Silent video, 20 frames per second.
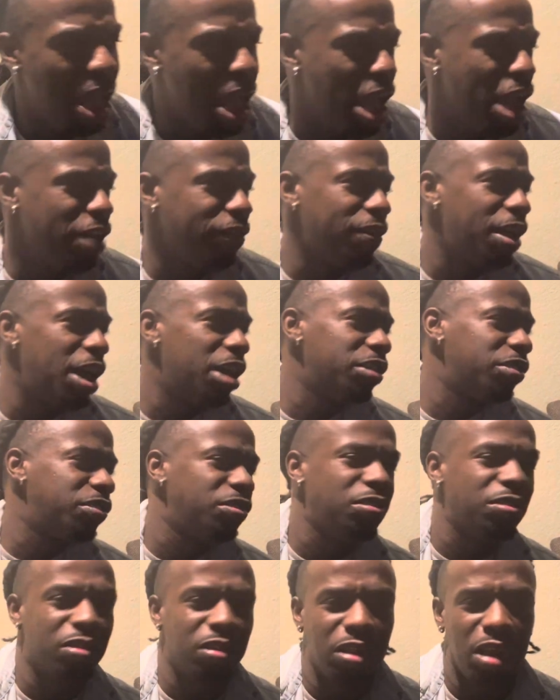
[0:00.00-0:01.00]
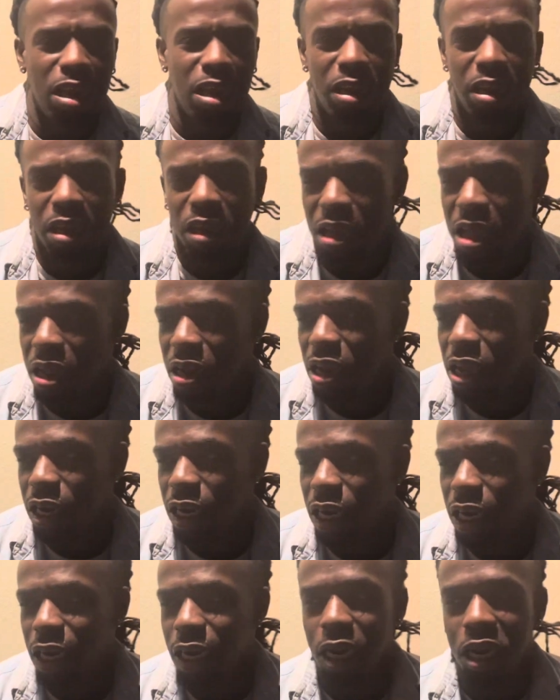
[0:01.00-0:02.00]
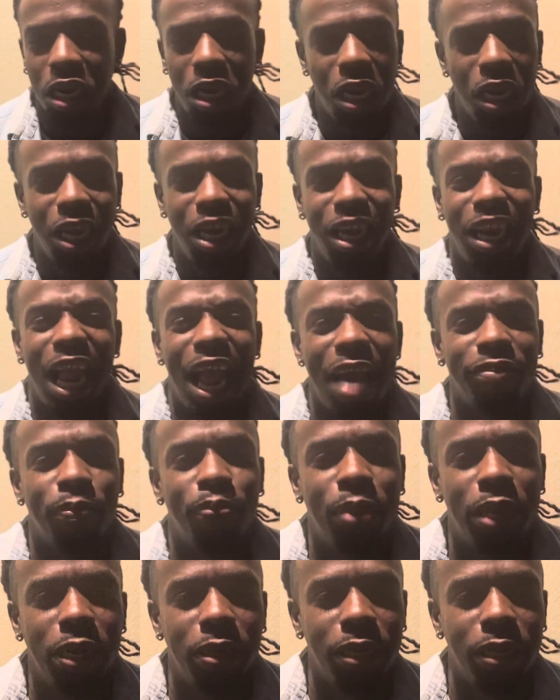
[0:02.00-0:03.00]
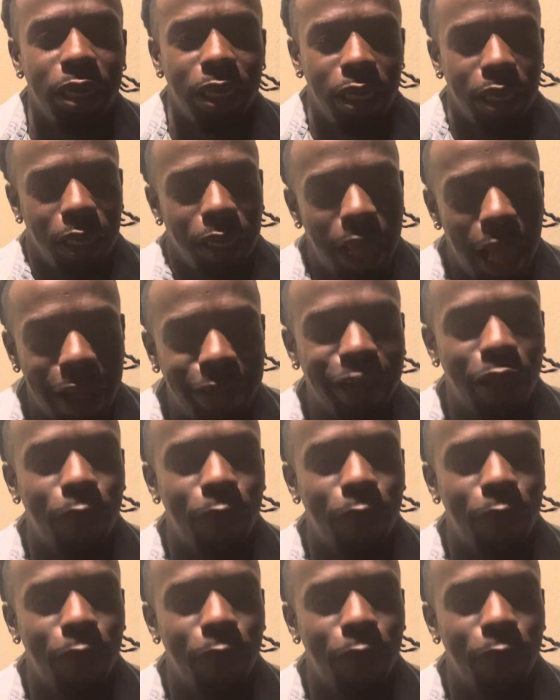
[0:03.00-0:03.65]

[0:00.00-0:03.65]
have attitudes and they have a period. That's their